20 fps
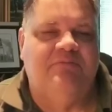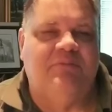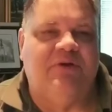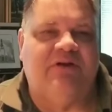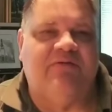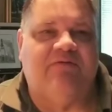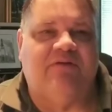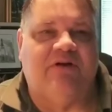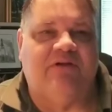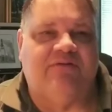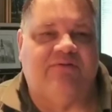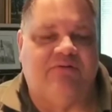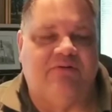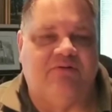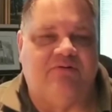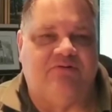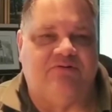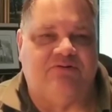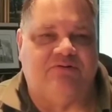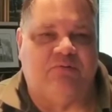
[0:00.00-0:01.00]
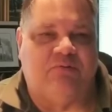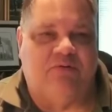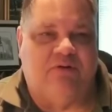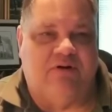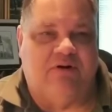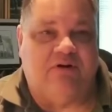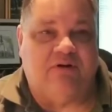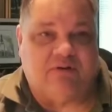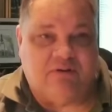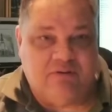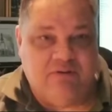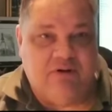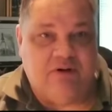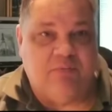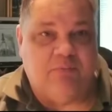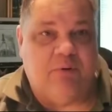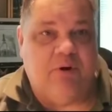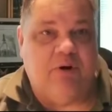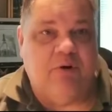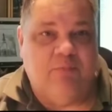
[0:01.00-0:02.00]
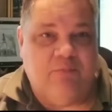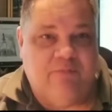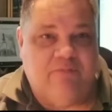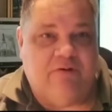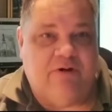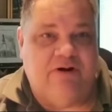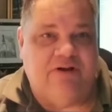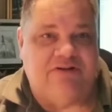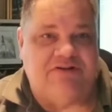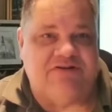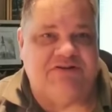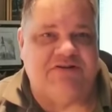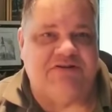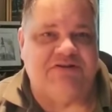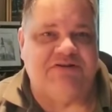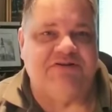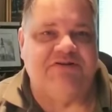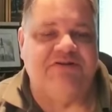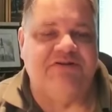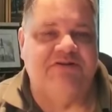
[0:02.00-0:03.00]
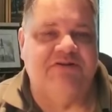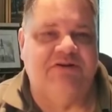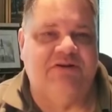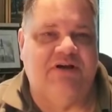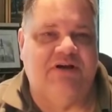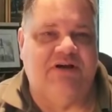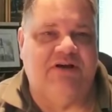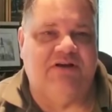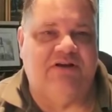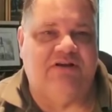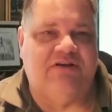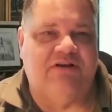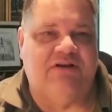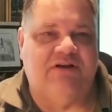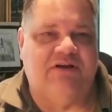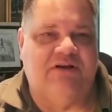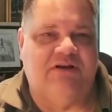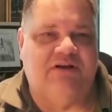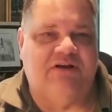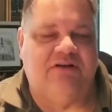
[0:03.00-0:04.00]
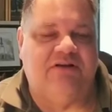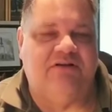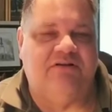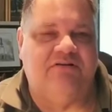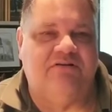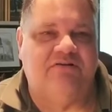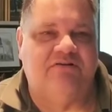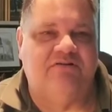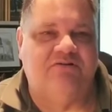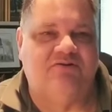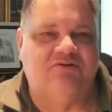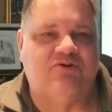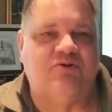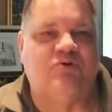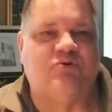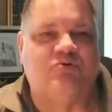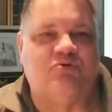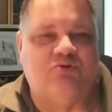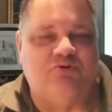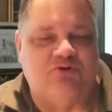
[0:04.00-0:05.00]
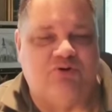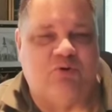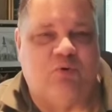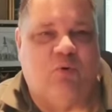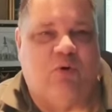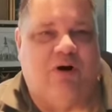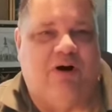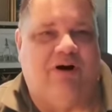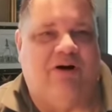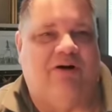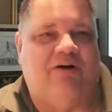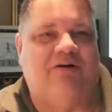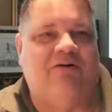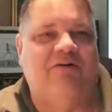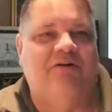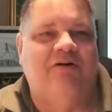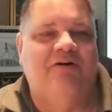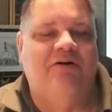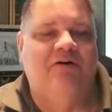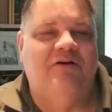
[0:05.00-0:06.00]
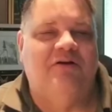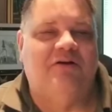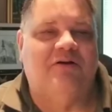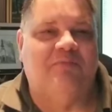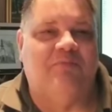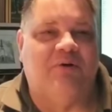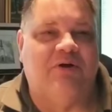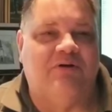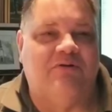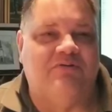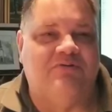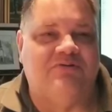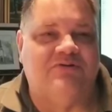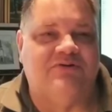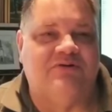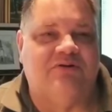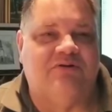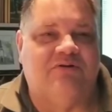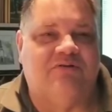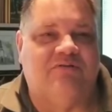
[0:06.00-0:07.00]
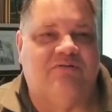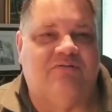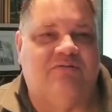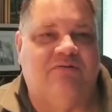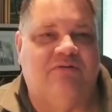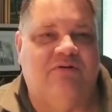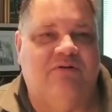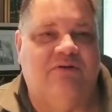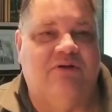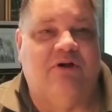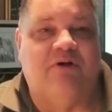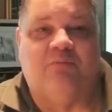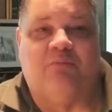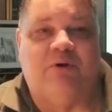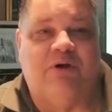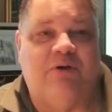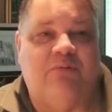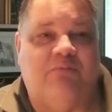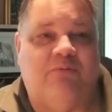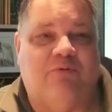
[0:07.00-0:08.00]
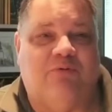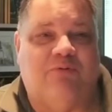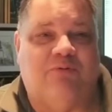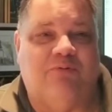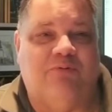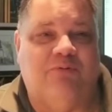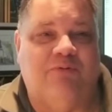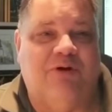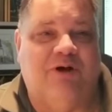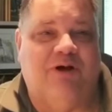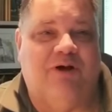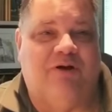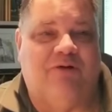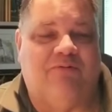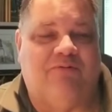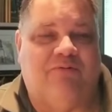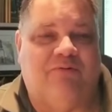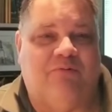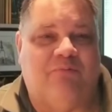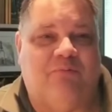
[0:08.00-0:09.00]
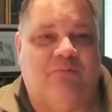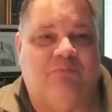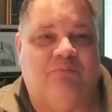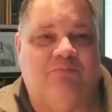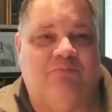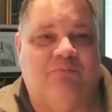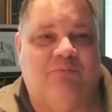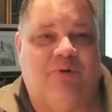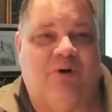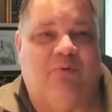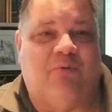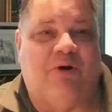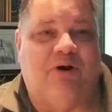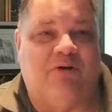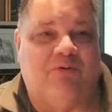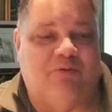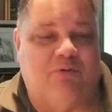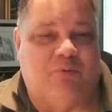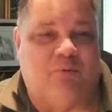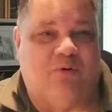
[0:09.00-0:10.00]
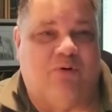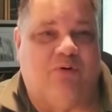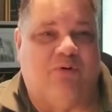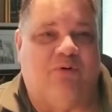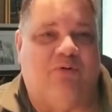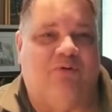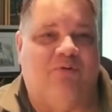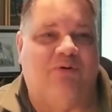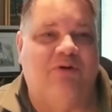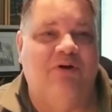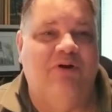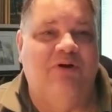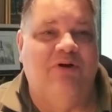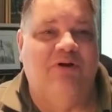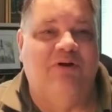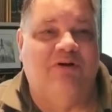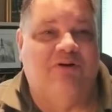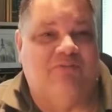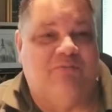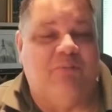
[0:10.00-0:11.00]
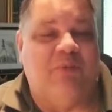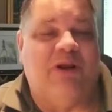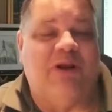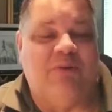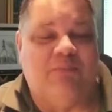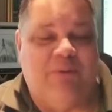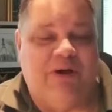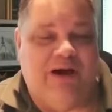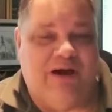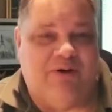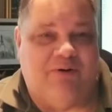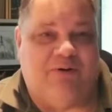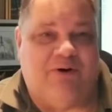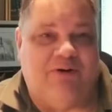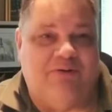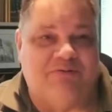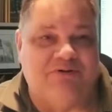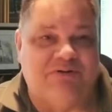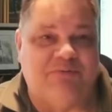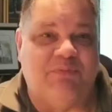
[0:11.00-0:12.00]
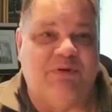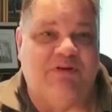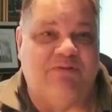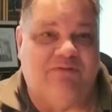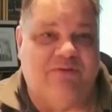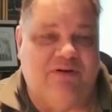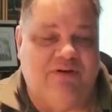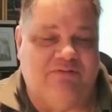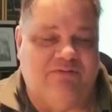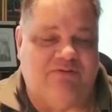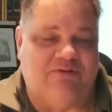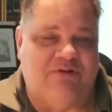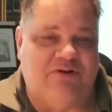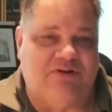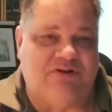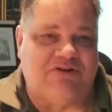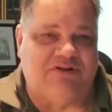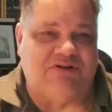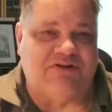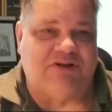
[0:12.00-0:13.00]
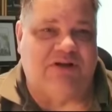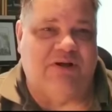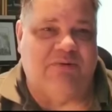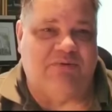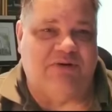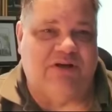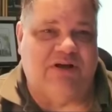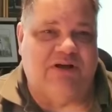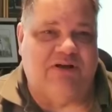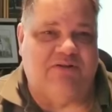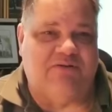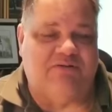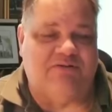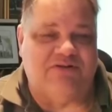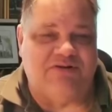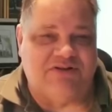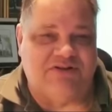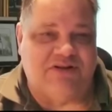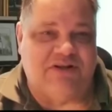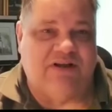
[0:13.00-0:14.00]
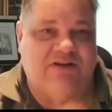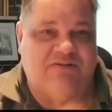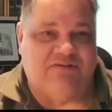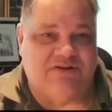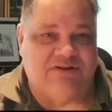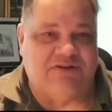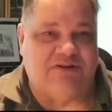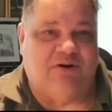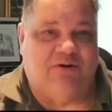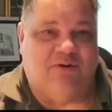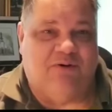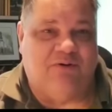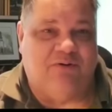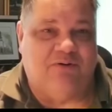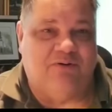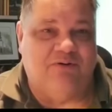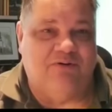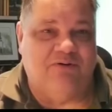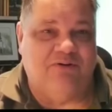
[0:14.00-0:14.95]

Many faith leaders were there, including Pope Francis and a children's choir composed of young people uh, from around the world of many backgrounds and many faith traditions came together and sang the song,